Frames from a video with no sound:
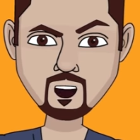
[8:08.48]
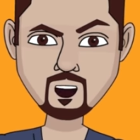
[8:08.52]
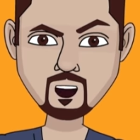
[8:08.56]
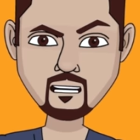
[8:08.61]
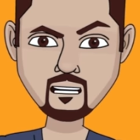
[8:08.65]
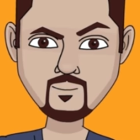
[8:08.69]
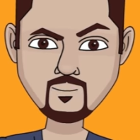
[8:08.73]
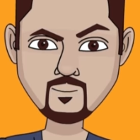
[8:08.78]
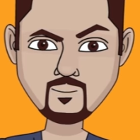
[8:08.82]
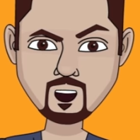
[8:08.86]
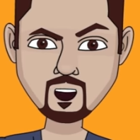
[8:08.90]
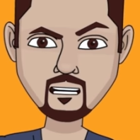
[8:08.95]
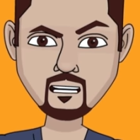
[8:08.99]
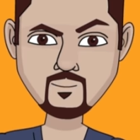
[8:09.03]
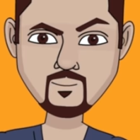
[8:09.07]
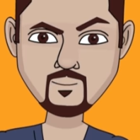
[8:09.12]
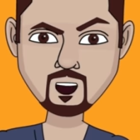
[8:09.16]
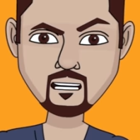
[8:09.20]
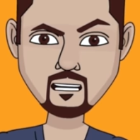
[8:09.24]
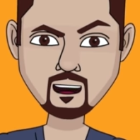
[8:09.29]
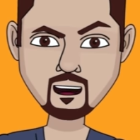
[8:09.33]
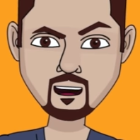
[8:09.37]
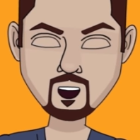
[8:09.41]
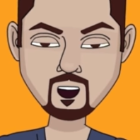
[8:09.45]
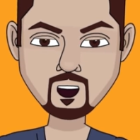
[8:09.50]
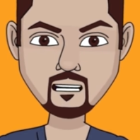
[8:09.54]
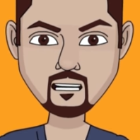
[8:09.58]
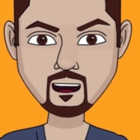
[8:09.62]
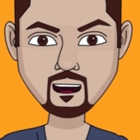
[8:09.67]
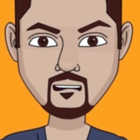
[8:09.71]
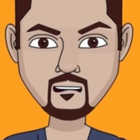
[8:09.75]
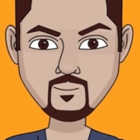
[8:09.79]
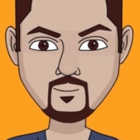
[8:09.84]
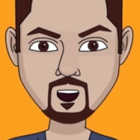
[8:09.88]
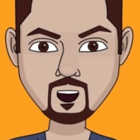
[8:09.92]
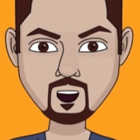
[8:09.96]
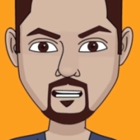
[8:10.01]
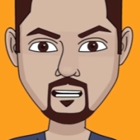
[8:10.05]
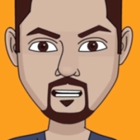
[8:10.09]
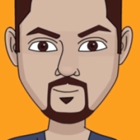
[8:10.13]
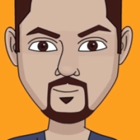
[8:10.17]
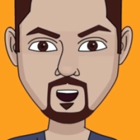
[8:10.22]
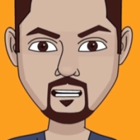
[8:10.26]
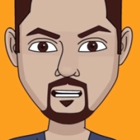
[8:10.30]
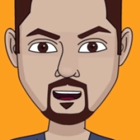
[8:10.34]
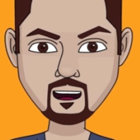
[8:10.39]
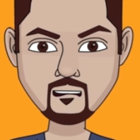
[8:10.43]
mark, please consider
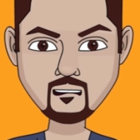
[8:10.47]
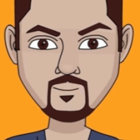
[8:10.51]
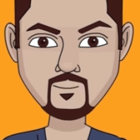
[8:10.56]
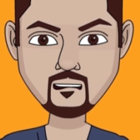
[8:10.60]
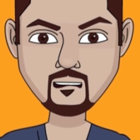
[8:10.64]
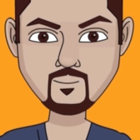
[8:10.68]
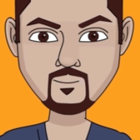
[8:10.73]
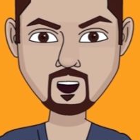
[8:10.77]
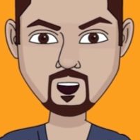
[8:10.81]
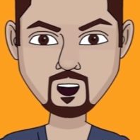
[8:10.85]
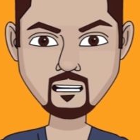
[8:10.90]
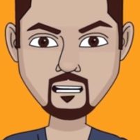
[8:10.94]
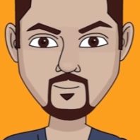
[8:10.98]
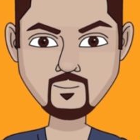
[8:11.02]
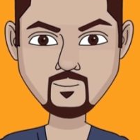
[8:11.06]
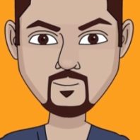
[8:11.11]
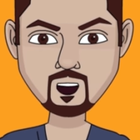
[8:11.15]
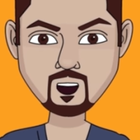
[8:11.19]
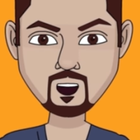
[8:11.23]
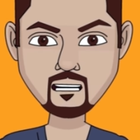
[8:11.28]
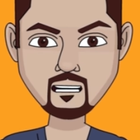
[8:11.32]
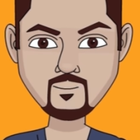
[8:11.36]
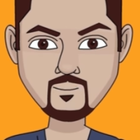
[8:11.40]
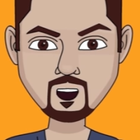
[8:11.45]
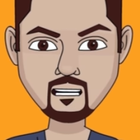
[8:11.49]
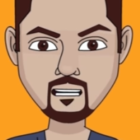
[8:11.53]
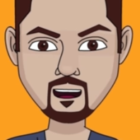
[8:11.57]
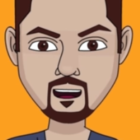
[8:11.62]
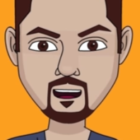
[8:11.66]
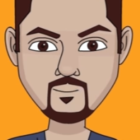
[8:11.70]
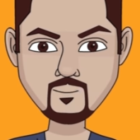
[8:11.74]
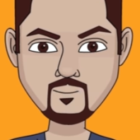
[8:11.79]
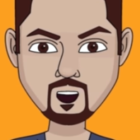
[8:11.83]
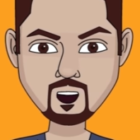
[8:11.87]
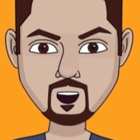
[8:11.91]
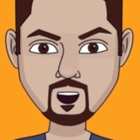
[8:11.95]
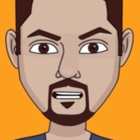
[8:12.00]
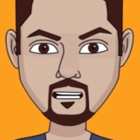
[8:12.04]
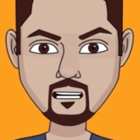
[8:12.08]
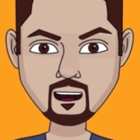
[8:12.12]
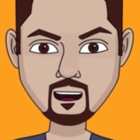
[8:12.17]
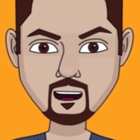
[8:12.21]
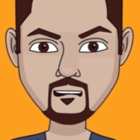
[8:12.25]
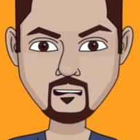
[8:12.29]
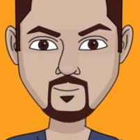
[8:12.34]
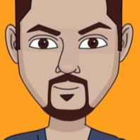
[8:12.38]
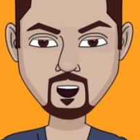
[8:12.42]
subscribing. It's free and you can change your mind
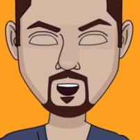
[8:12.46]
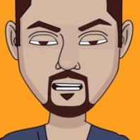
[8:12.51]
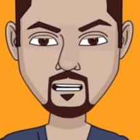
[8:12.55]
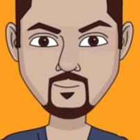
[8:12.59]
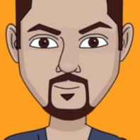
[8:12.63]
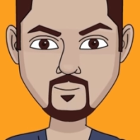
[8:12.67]
later.